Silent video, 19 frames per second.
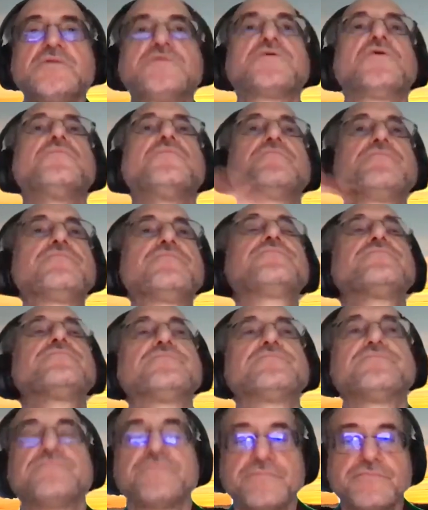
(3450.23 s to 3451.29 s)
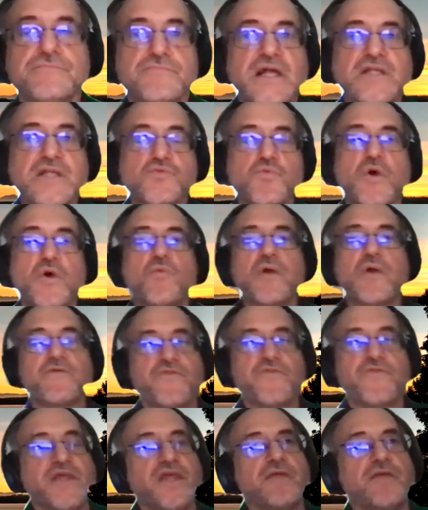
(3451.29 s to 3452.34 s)
So that's one way
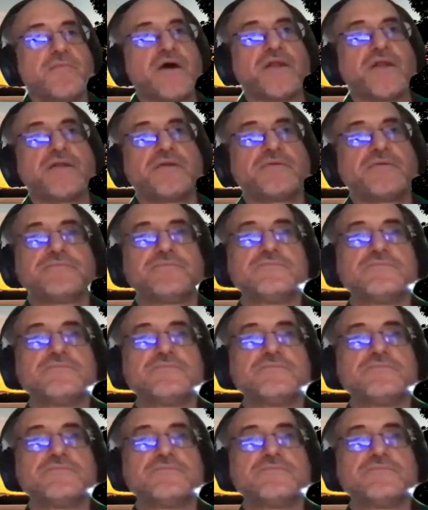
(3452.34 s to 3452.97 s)
of thinking about it.